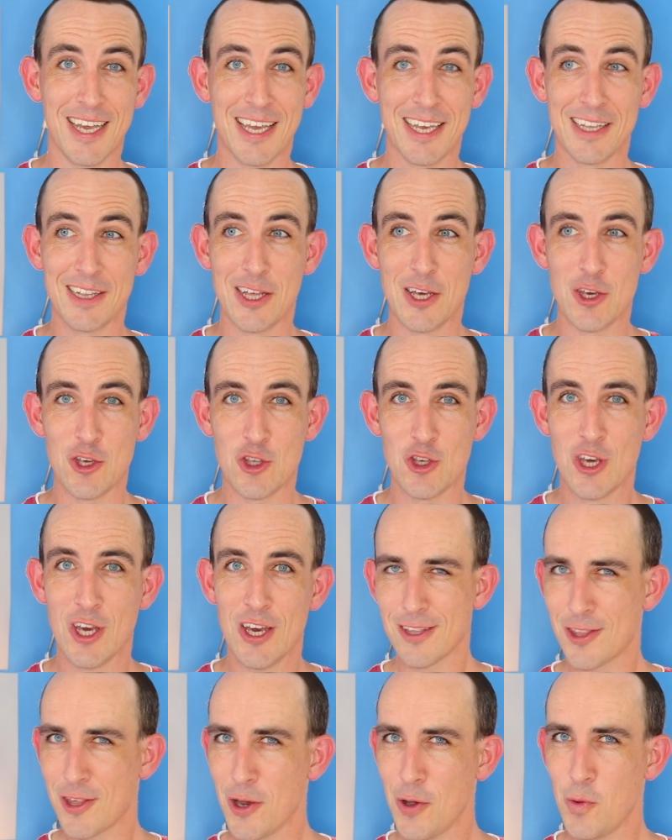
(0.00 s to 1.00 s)
English.
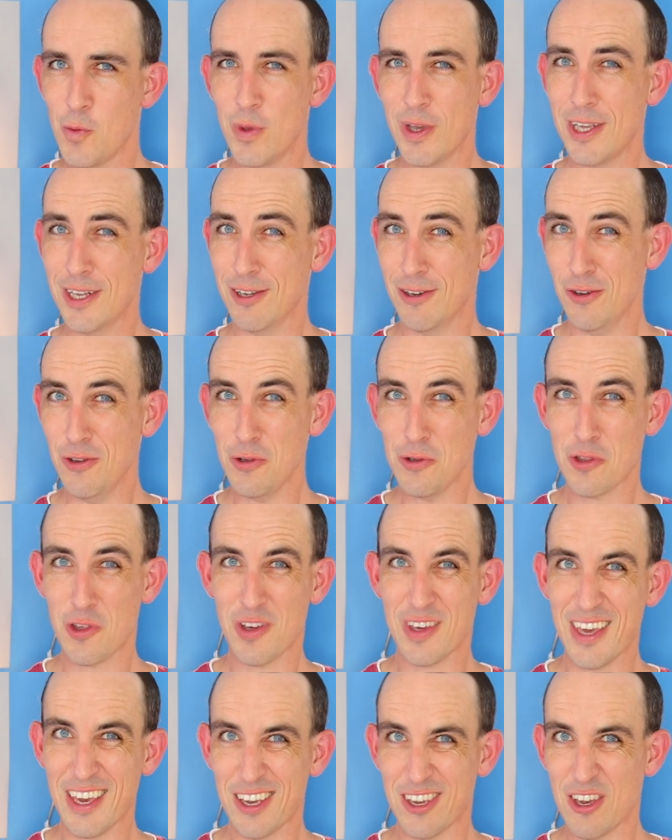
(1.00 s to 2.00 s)
So we can
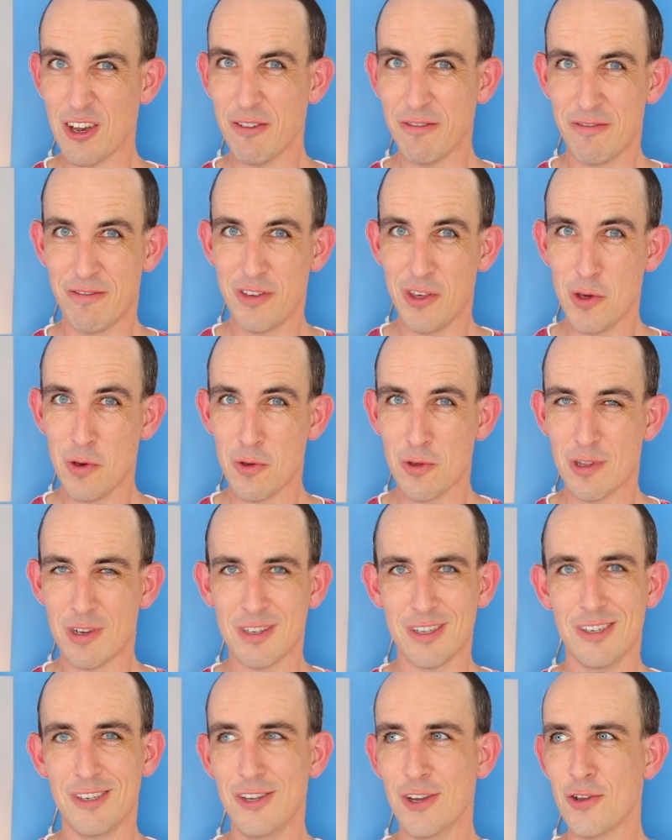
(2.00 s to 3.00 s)
also get
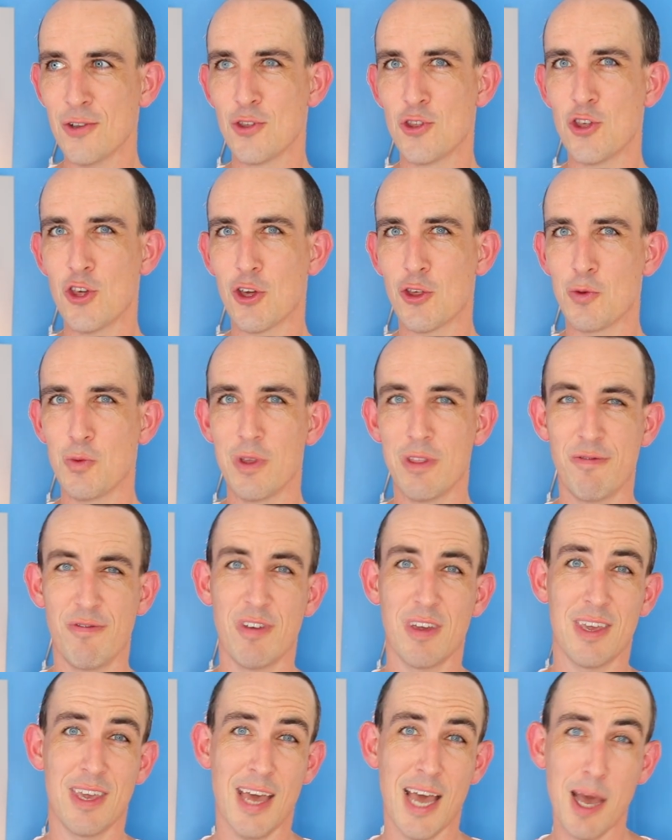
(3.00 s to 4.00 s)
confused, not just with
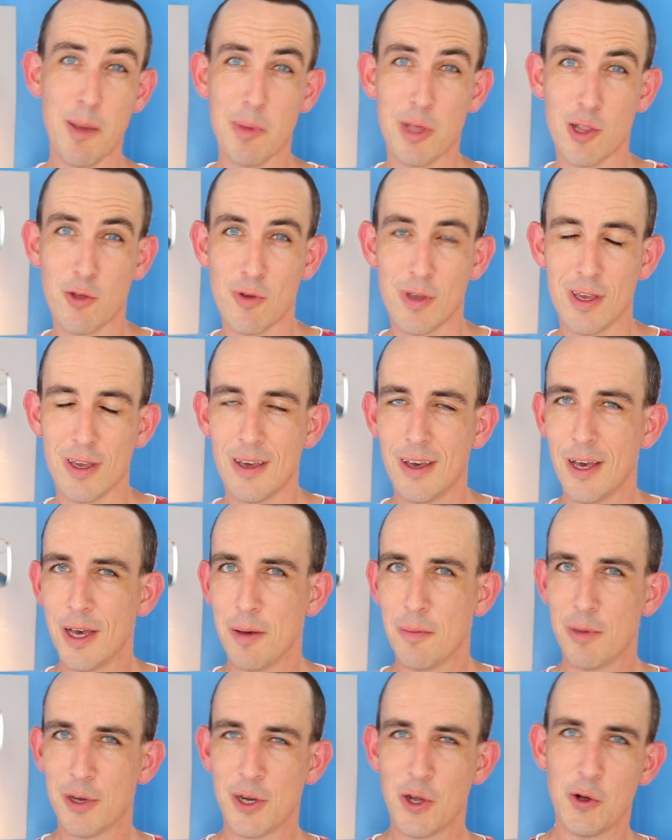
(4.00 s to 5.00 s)
vocabulary,
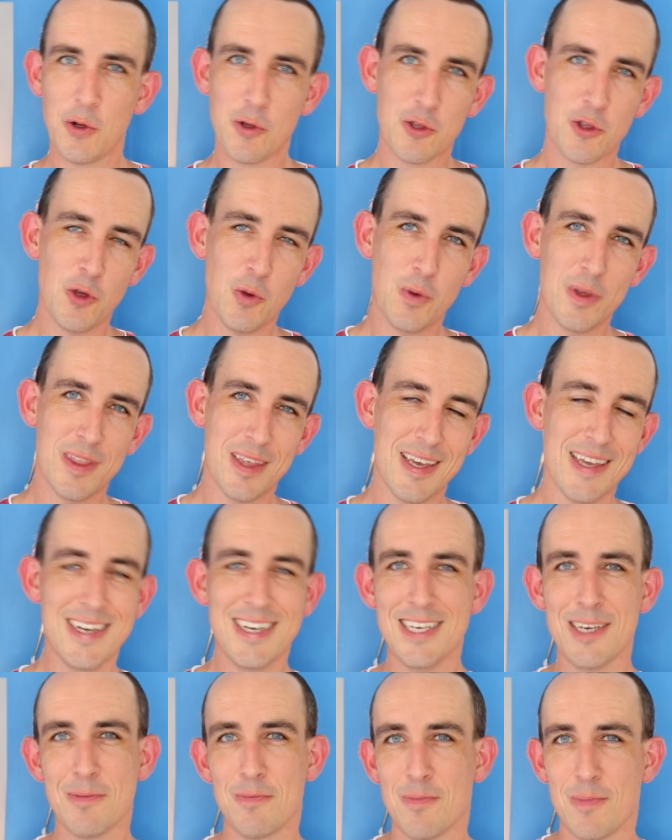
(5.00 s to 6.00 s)
but also with
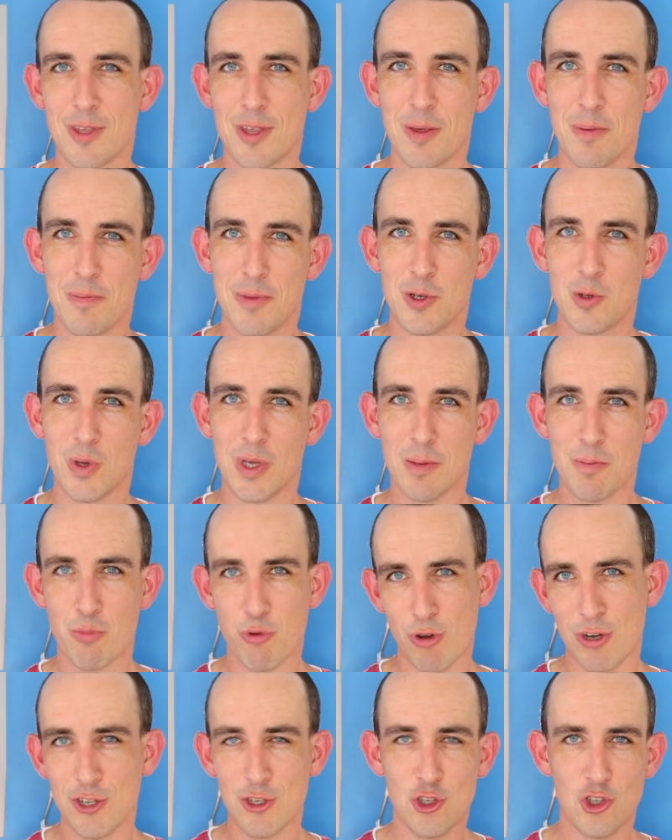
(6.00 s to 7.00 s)
idioms between
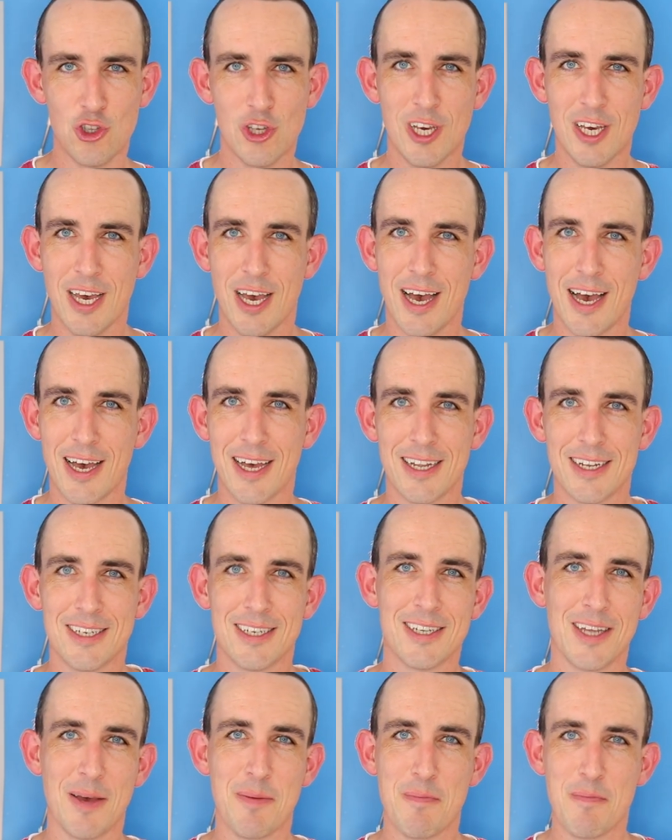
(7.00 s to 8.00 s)
British
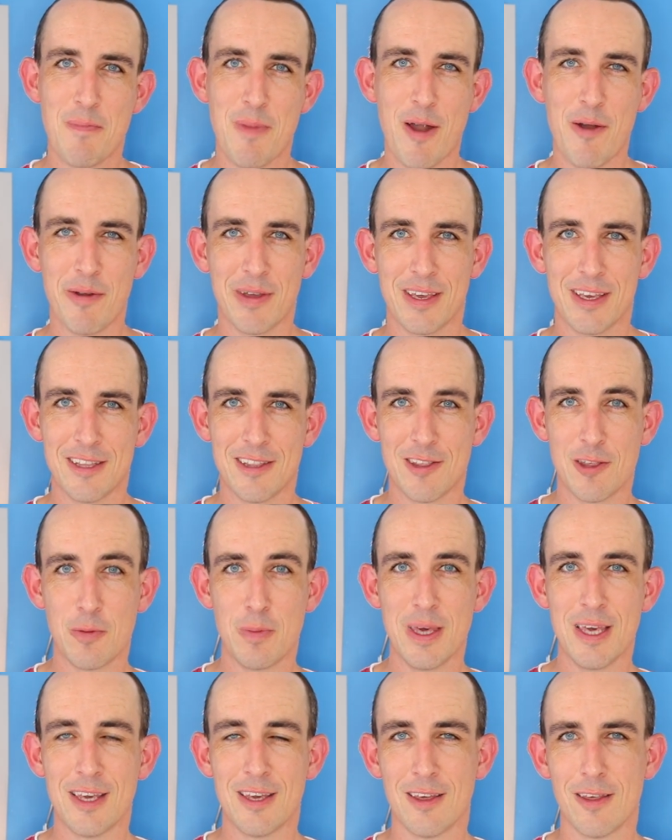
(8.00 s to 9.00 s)
and American
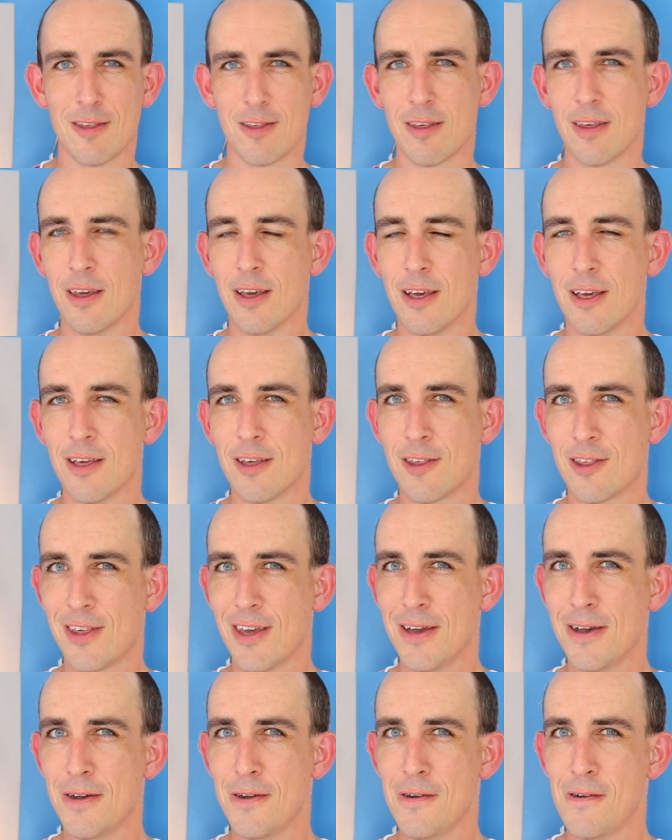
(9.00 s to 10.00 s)
speakers.
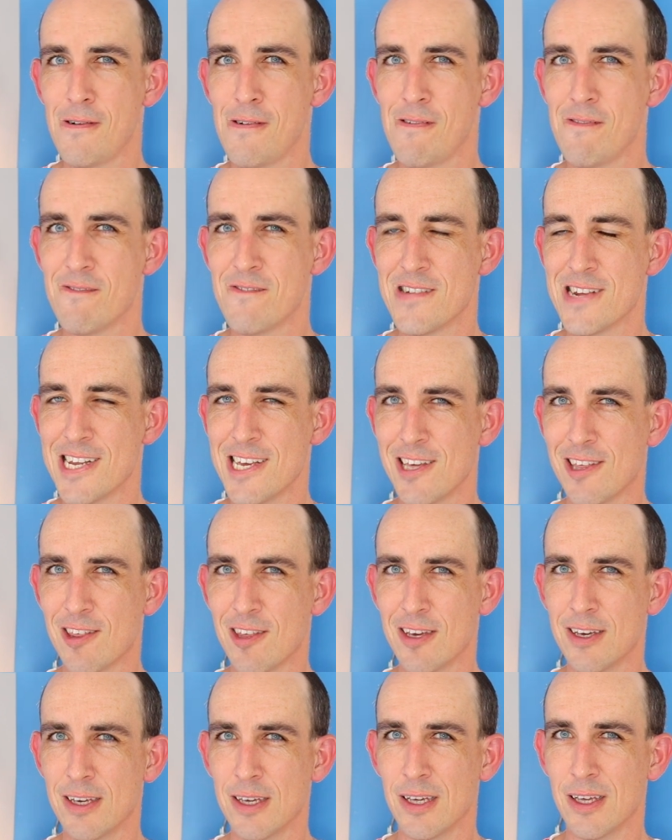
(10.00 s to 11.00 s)
So,
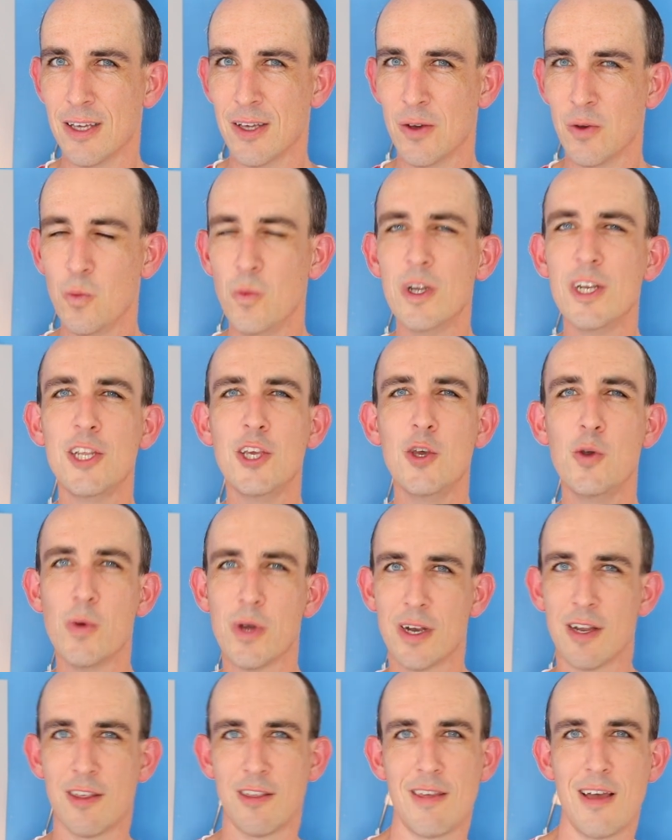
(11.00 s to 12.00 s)
Vanessa, what do you
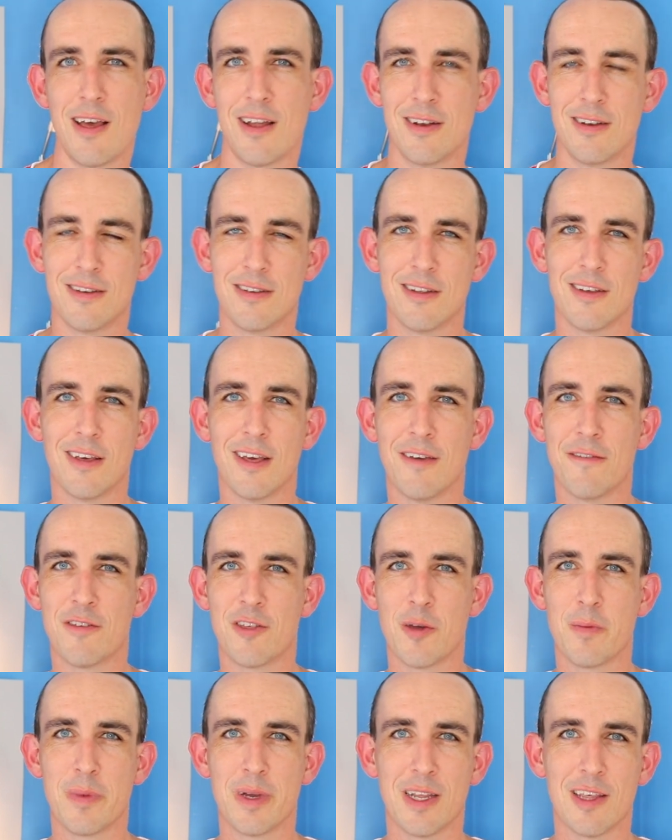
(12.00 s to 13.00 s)
understand if
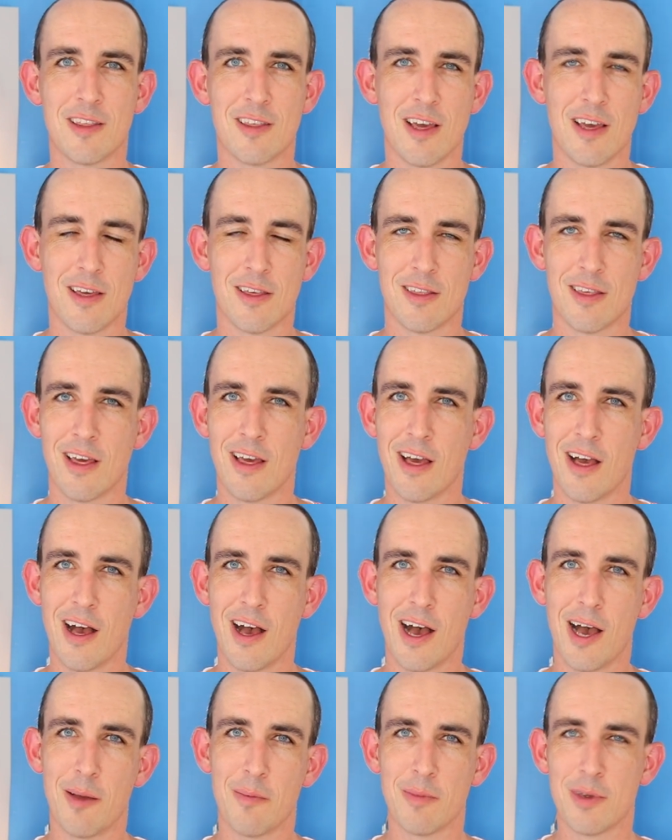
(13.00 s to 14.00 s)
somebody says,
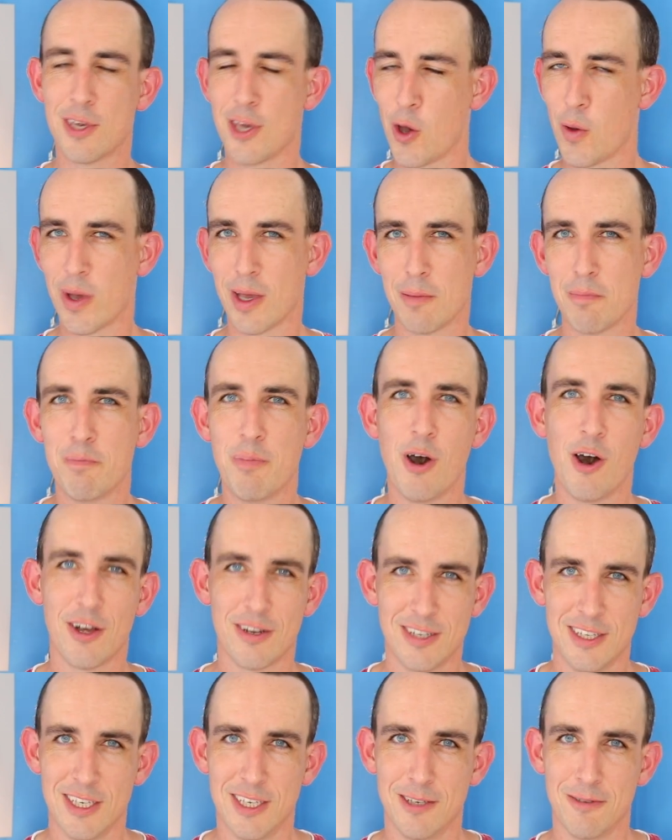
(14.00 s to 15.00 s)
I'm going
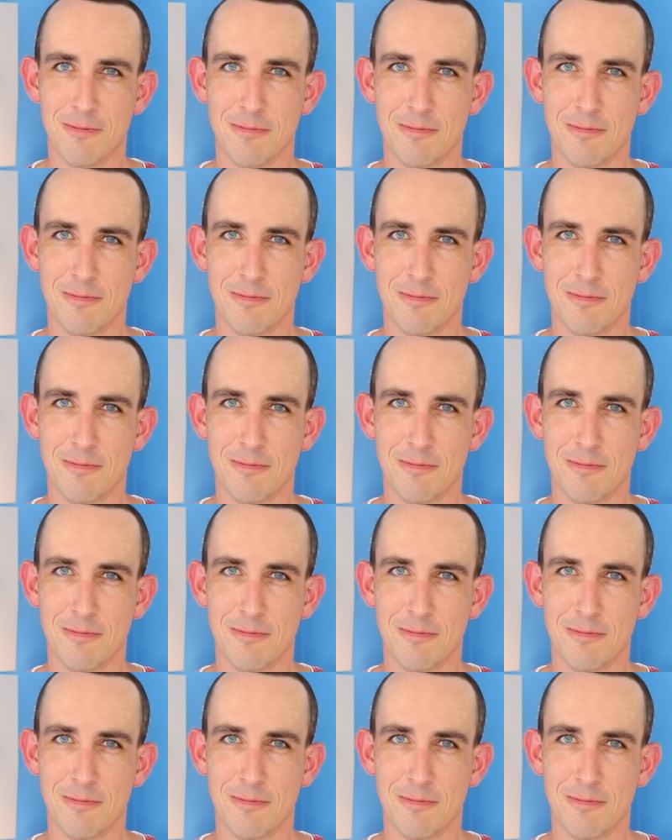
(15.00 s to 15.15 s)
potty?